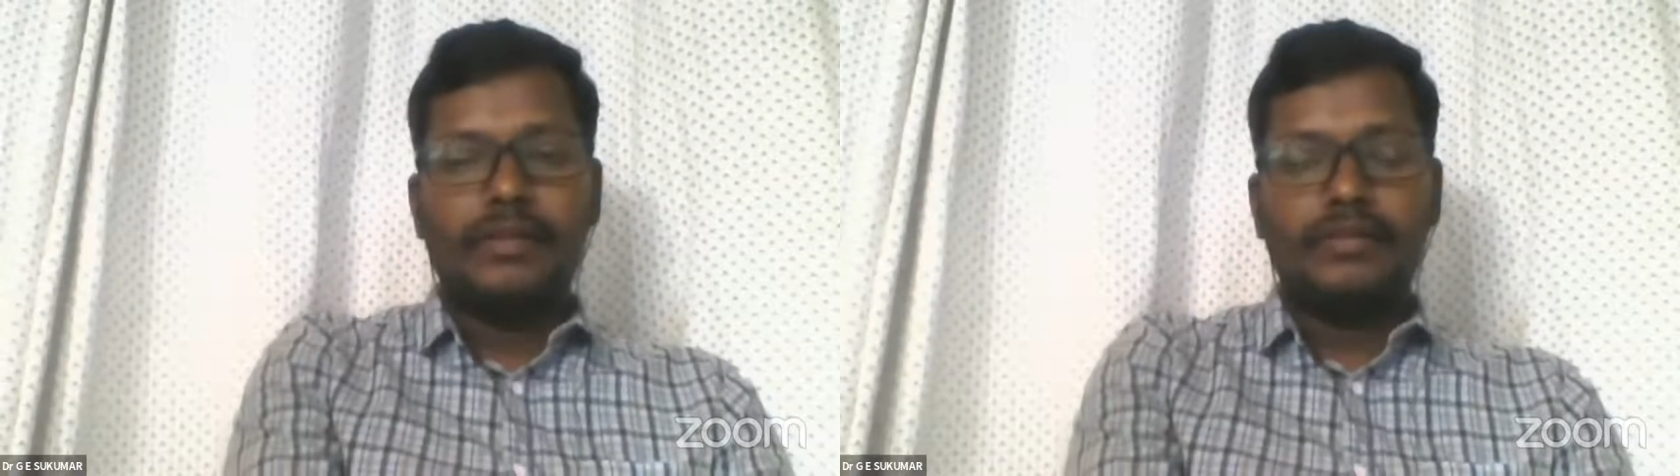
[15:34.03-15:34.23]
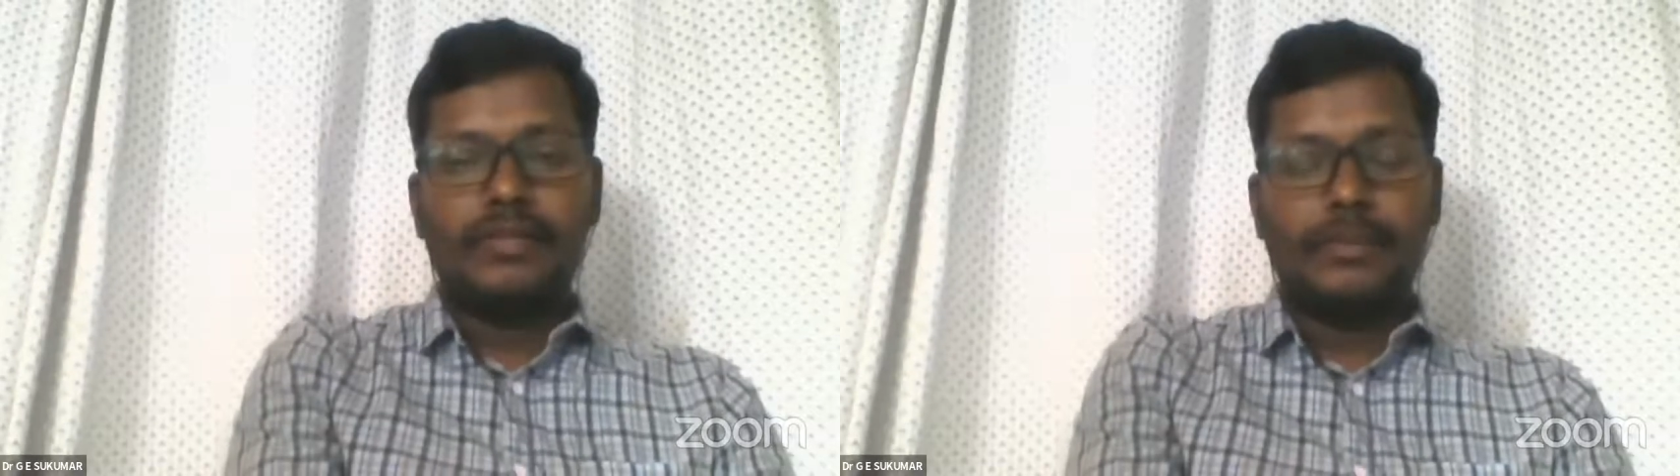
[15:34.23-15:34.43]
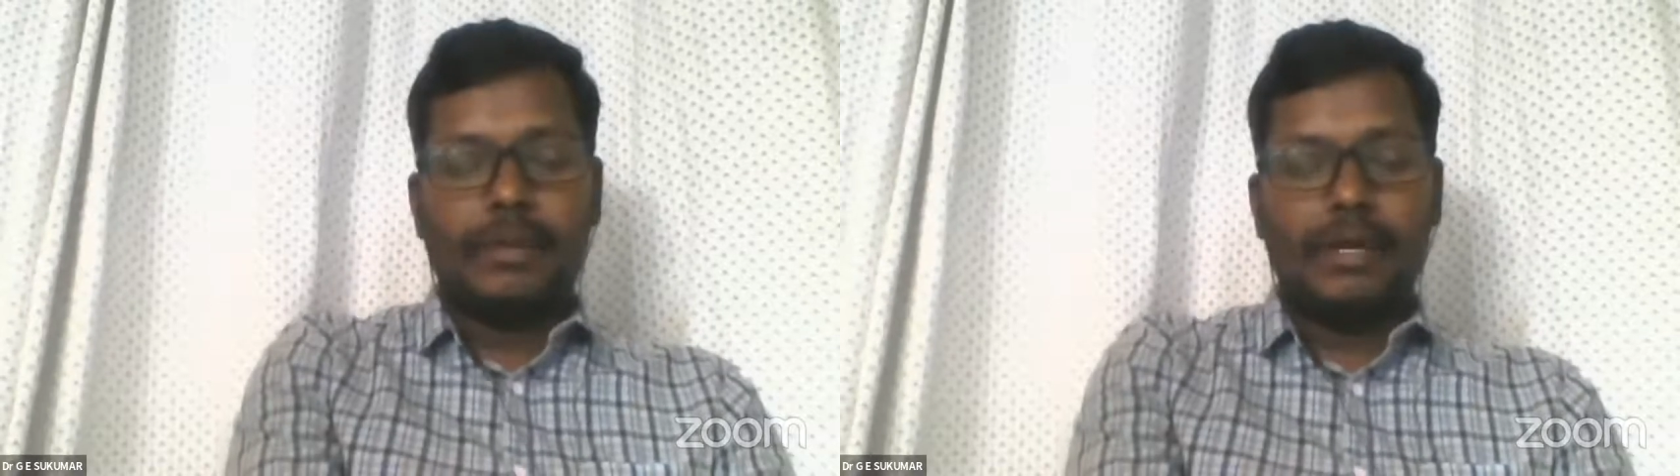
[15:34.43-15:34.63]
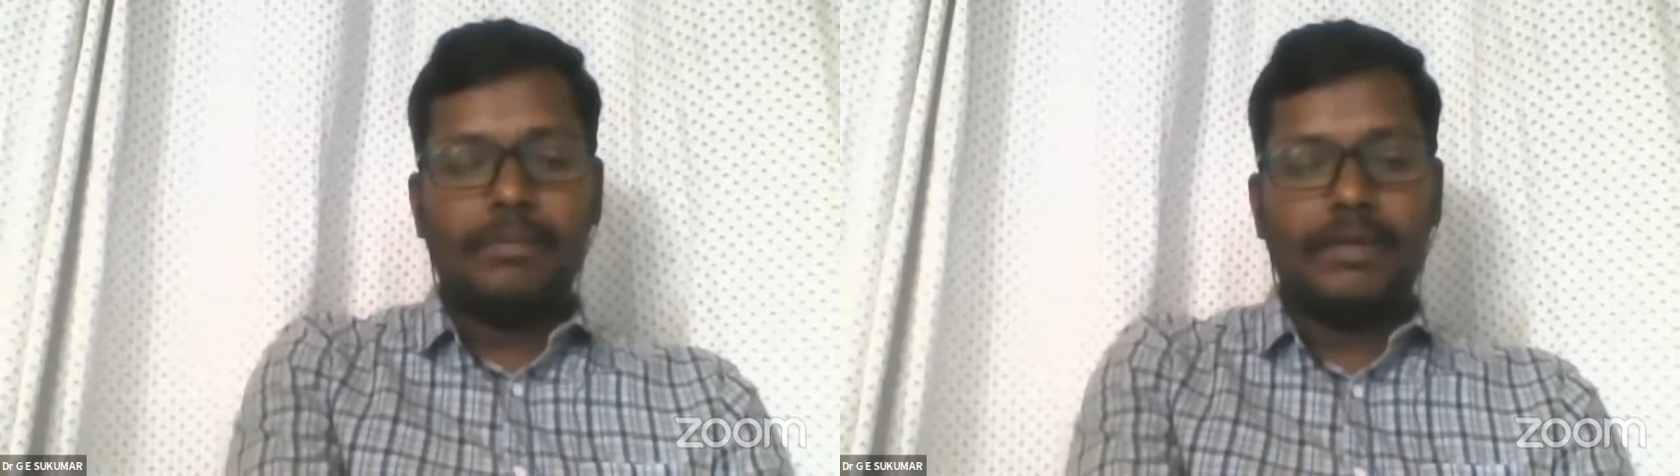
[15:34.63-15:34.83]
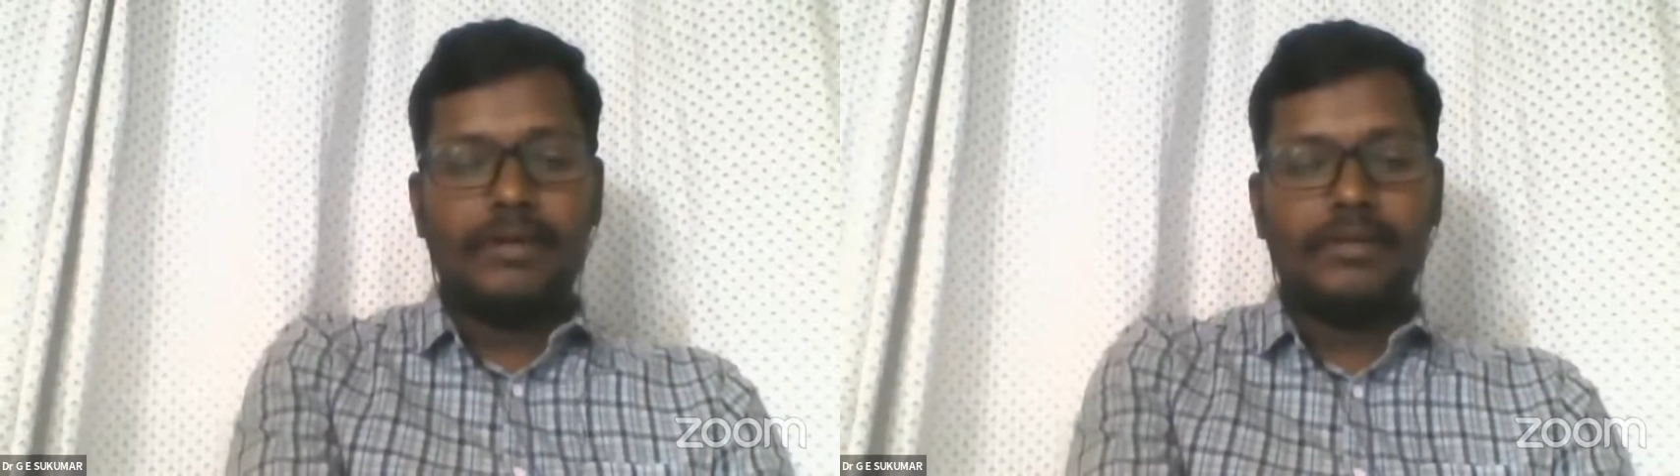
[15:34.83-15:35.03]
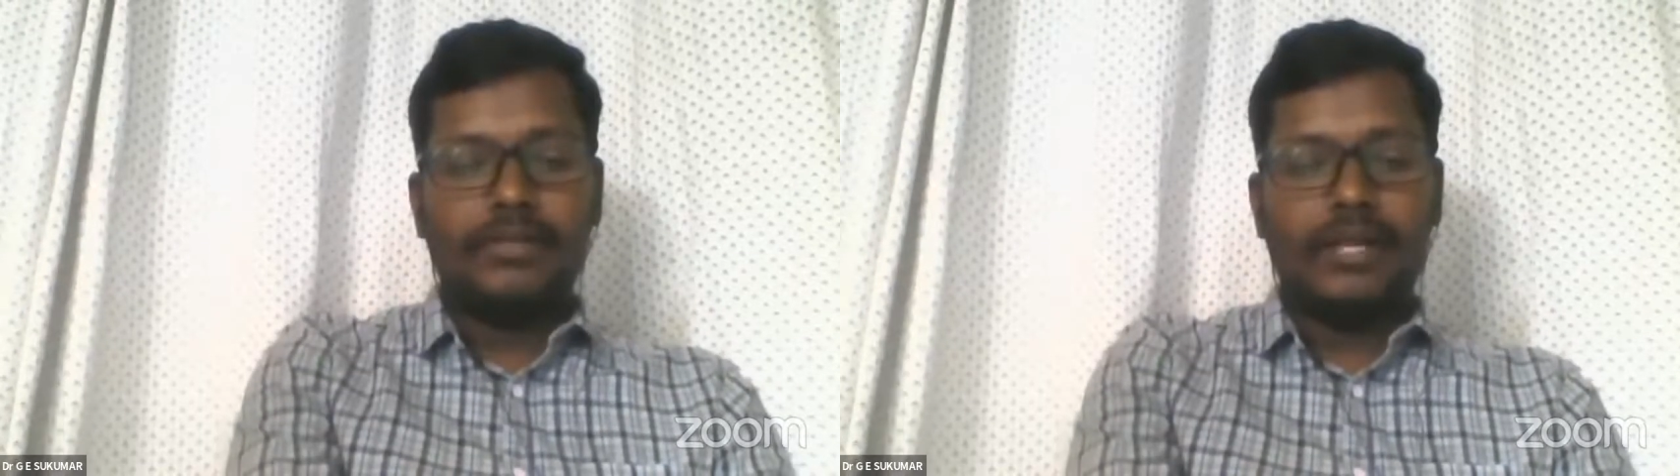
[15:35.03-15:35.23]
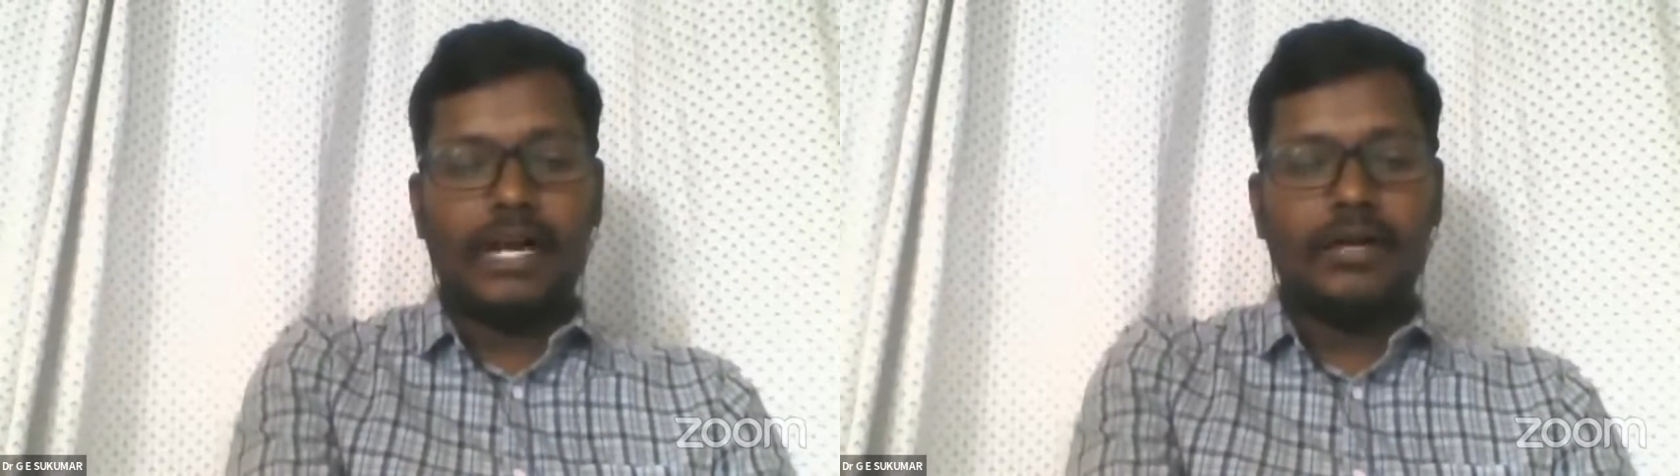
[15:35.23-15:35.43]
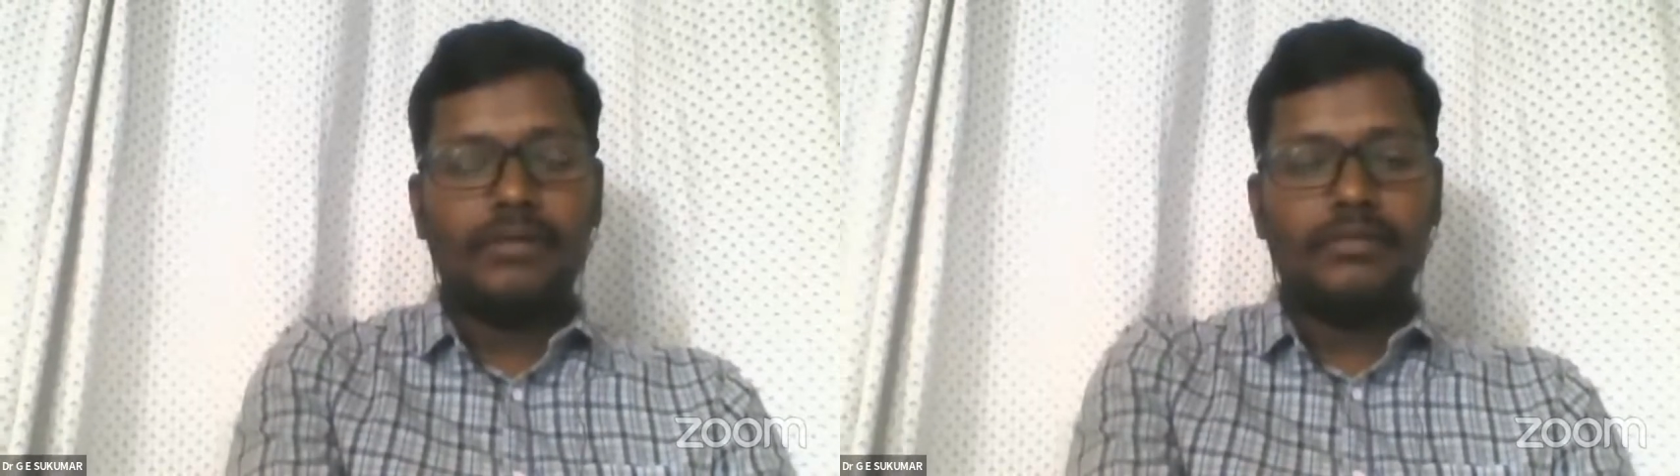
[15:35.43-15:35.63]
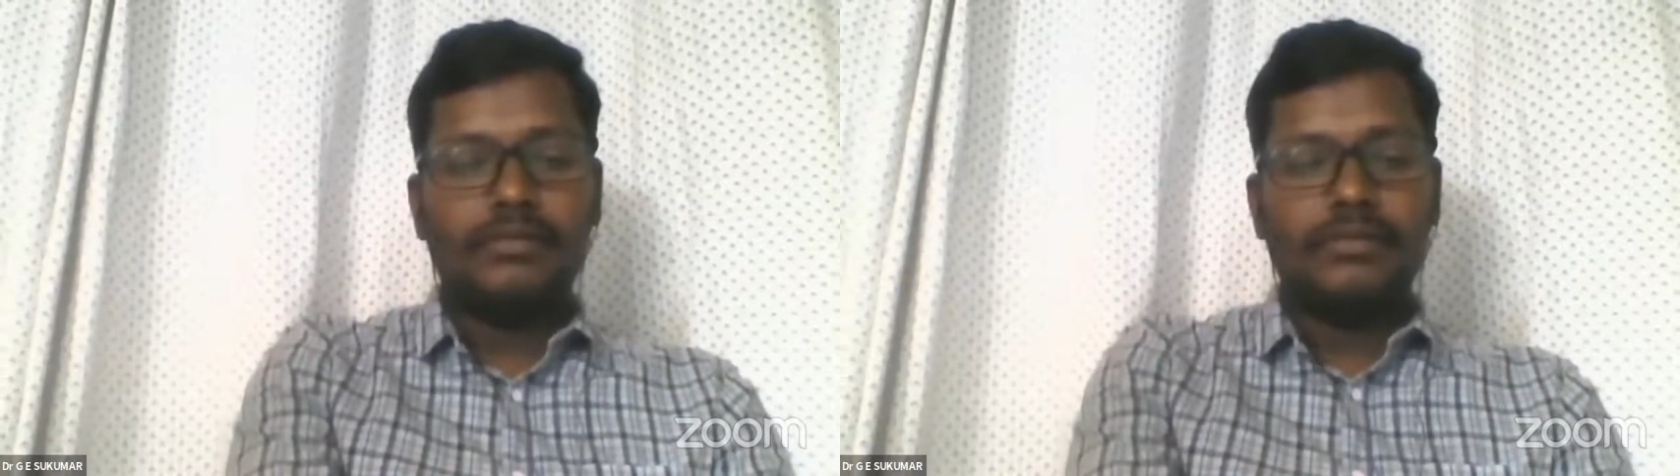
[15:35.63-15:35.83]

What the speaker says: in the department they have,